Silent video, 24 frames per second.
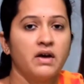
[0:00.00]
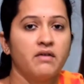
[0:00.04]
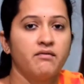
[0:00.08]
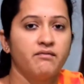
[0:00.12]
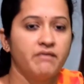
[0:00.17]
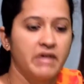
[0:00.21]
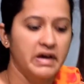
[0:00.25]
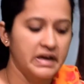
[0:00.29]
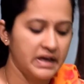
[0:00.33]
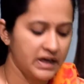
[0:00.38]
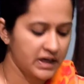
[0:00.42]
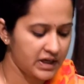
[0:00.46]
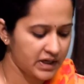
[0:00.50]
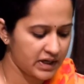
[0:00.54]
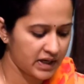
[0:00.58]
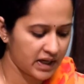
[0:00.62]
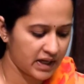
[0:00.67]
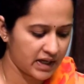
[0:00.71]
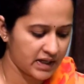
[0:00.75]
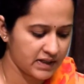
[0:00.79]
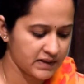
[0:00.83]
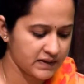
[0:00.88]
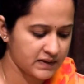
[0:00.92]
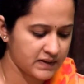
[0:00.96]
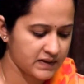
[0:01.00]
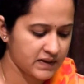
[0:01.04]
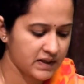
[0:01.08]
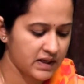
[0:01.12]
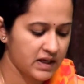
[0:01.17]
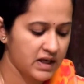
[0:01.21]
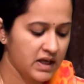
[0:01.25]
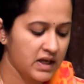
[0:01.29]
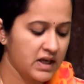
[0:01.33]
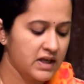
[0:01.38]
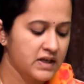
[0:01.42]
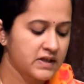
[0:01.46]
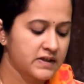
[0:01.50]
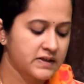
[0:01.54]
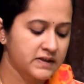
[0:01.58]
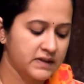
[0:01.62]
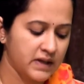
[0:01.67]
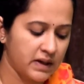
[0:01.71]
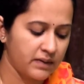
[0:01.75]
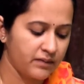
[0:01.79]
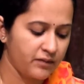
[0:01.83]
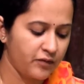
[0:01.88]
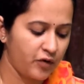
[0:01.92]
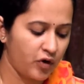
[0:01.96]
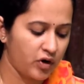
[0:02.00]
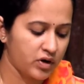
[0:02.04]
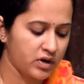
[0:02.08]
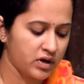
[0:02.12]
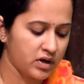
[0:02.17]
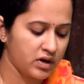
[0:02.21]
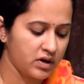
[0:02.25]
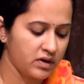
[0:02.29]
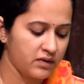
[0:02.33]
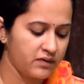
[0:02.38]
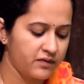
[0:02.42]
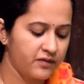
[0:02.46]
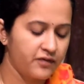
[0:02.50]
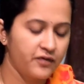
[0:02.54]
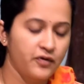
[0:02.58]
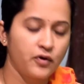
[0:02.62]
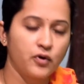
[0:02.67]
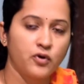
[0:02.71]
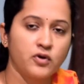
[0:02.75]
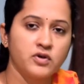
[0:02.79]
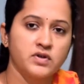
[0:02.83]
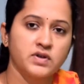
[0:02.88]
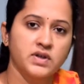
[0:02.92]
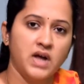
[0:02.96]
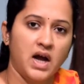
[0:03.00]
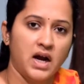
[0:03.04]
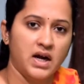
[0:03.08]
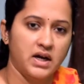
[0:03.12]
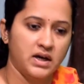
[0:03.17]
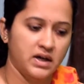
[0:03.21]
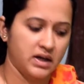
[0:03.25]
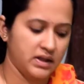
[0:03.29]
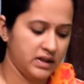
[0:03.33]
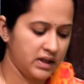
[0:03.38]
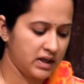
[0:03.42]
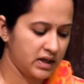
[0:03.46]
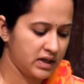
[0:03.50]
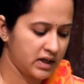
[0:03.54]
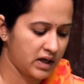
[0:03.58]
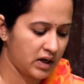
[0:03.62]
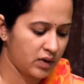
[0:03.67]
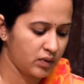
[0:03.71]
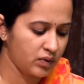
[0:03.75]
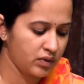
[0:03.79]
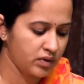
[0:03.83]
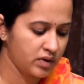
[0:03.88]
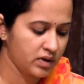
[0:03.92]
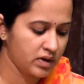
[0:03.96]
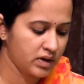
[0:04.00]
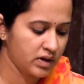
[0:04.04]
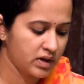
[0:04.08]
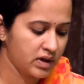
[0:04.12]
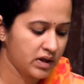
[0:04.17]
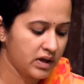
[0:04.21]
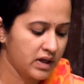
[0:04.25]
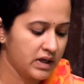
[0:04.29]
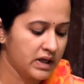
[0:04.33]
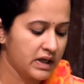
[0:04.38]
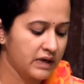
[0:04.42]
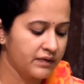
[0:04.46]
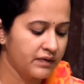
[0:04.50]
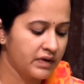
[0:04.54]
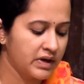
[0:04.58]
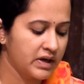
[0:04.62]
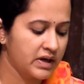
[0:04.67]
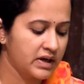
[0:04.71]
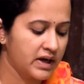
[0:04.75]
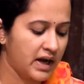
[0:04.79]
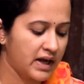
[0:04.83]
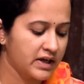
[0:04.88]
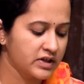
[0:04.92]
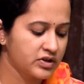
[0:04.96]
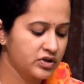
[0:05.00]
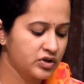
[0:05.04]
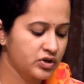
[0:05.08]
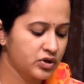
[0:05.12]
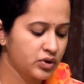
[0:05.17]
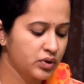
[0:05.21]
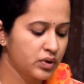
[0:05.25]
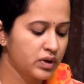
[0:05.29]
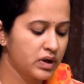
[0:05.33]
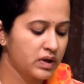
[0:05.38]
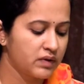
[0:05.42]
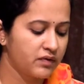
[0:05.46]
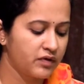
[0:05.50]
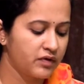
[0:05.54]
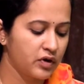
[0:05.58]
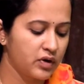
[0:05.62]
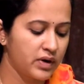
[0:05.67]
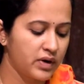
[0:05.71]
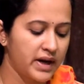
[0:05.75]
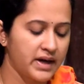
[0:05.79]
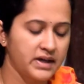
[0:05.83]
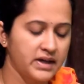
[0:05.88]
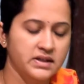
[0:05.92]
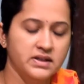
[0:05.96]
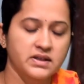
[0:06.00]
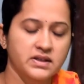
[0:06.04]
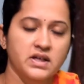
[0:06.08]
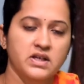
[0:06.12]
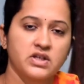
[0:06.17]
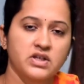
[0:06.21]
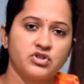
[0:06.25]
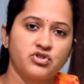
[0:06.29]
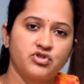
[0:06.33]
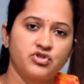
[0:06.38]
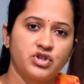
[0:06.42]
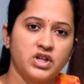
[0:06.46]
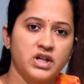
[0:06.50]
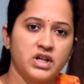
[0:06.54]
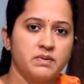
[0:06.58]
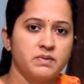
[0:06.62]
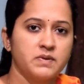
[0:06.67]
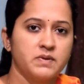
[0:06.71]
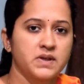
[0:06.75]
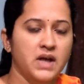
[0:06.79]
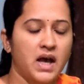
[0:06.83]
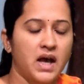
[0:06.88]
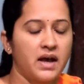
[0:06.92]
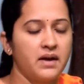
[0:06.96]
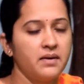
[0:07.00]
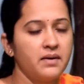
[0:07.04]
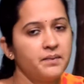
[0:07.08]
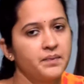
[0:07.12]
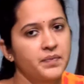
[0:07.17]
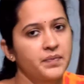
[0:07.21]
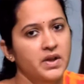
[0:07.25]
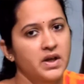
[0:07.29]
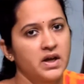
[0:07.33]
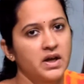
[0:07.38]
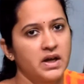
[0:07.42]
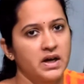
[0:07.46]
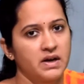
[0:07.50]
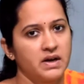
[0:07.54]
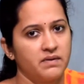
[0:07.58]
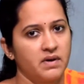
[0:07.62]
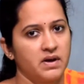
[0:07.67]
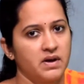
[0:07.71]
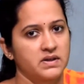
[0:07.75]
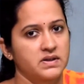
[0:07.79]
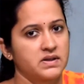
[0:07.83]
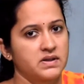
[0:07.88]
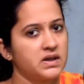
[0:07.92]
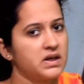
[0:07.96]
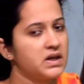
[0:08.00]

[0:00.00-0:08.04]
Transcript: When it rains, some water flows under the ground, giving rise to rivulets, streams and rivers.